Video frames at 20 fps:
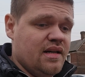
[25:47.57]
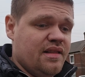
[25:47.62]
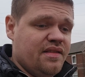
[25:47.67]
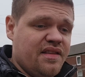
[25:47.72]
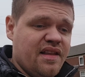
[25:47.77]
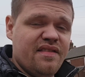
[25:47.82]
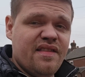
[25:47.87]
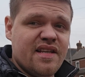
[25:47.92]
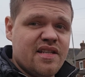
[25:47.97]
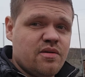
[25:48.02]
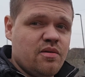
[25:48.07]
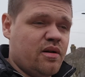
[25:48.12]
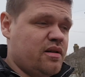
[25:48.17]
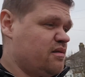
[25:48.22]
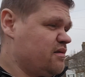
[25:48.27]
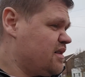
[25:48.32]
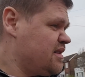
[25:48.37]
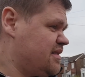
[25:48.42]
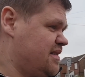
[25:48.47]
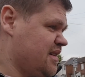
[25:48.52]
than this one,
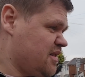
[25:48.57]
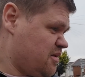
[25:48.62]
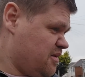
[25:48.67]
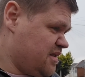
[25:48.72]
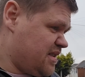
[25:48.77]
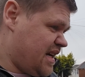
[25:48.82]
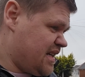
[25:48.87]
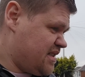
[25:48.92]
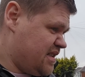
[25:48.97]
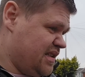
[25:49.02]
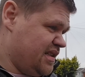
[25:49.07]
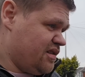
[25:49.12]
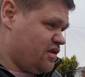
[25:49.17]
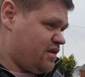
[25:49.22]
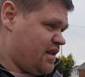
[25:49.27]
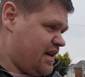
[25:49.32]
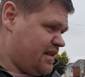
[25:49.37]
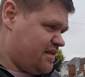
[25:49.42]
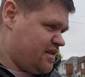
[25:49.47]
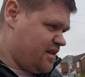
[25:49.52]
because this one's actually not
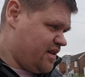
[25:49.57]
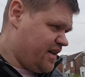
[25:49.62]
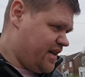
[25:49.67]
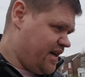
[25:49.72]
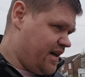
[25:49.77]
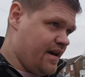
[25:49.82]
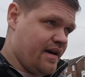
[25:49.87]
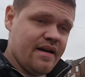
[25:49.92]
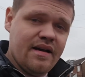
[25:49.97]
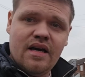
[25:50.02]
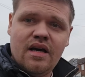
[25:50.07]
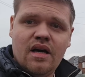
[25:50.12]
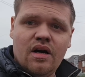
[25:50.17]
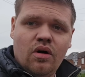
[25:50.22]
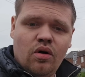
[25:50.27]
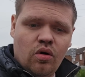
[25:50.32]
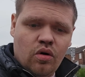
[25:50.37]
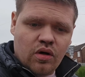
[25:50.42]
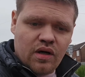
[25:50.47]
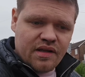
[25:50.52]
that dirty.
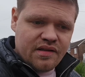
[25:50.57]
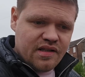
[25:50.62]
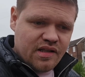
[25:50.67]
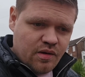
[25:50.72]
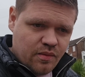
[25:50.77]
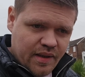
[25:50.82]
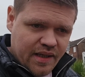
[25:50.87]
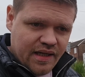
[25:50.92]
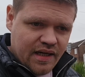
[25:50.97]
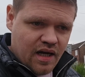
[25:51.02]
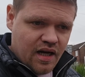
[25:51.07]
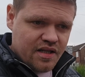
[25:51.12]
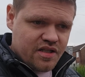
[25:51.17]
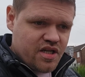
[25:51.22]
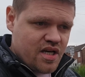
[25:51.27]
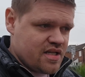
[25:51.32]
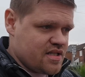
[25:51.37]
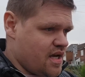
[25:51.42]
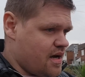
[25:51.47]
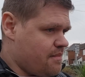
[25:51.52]
All under the wheel
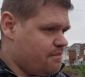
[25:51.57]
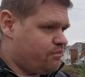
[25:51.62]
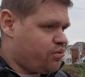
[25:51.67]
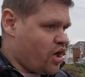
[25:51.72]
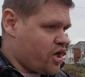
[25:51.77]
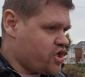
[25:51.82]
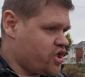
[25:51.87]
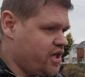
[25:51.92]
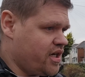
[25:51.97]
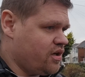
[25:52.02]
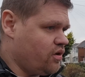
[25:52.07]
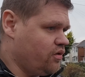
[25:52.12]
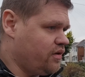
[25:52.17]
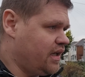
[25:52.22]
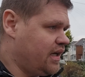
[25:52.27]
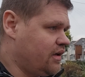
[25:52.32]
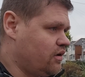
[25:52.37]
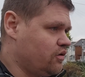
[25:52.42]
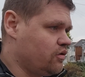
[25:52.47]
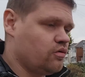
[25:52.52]
arches, brushing all the
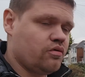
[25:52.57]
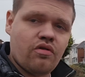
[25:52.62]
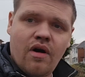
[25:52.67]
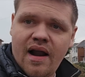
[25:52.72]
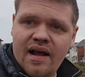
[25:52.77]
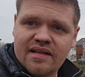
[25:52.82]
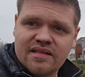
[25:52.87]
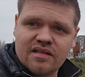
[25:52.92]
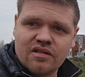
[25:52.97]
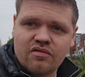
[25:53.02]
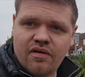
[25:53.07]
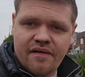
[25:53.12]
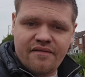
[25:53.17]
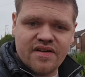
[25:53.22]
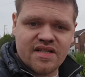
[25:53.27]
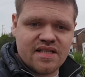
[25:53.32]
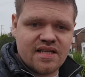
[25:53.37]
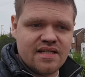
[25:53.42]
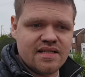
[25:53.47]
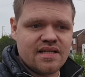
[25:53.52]
little cracks and
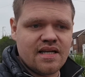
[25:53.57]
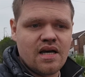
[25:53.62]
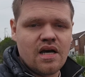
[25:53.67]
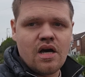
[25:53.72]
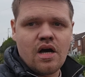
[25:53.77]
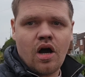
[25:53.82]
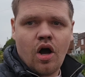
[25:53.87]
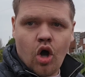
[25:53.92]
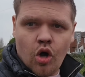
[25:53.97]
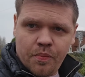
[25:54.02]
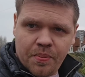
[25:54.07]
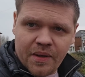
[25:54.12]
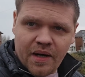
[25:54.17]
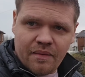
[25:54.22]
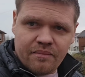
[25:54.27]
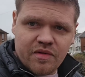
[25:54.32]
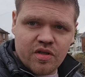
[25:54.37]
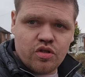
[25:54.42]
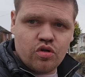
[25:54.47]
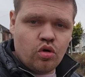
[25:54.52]
crevices, open up
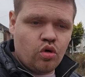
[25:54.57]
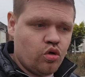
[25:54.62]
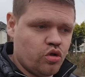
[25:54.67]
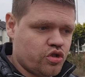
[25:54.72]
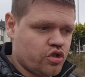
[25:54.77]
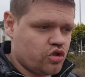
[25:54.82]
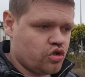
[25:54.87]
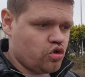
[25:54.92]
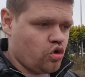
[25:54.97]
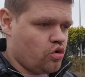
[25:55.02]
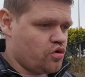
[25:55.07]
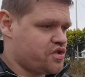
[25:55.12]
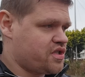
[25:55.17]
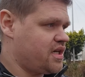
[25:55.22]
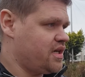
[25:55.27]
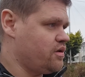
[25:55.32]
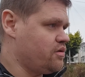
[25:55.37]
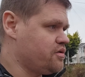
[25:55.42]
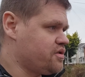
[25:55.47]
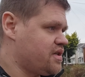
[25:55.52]
the doors, door
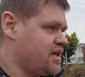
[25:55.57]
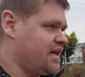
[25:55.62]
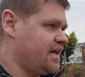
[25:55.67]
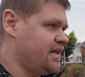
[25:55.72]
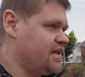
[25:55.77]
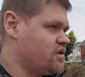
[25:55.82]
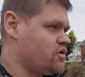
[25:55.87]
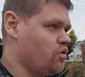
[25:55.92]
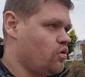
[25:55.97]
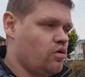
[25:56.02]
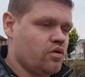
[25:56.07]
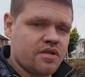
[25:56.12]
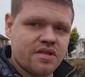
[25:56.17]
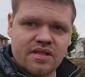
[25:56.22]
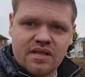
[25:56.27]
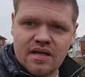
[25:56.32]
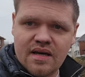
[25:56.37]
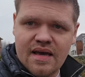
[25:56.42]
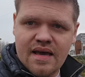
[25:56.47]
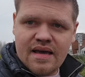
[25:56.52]
seals, inner doors,
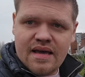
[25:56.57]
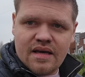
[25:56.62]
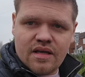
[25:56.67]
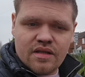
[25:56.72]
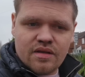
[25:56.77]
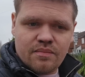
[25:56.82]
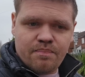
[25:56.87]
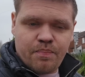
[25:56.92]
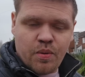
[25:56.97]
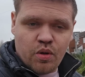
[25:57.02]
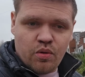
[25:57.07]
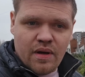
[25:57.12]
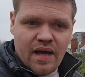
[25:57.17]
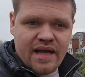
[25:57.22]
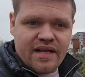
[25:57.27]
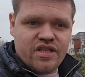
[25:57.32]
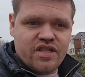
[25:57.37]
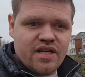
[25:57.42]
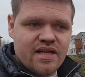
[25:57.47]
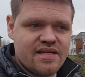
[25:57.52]
boot
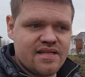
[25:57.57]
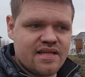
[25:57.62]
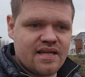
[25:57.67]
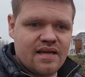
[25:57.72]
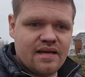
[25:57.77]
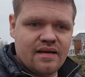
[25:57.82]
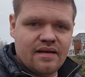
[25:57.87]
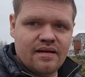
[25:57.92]
edges,